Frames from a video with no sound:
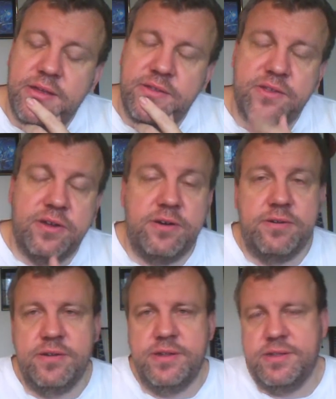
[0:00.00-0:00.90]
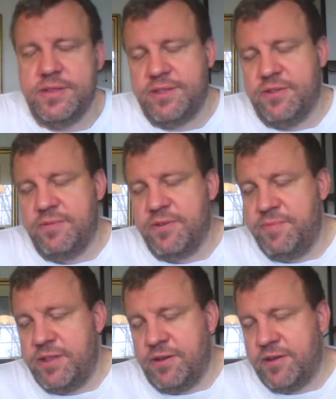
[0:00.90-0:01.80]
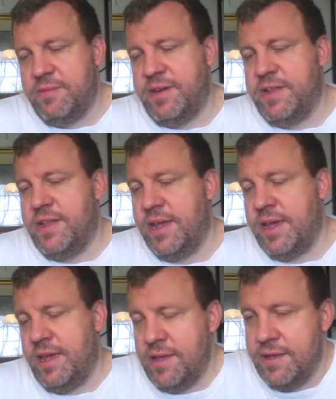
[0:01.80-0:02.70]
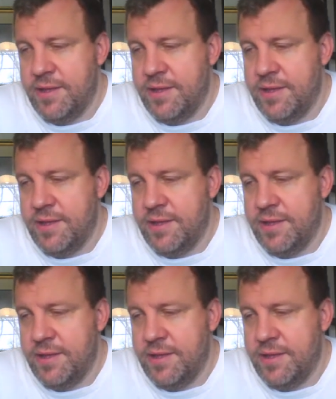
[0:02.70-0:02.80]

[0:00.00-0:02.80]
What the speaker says: So, that's all I'm going to be talking about today.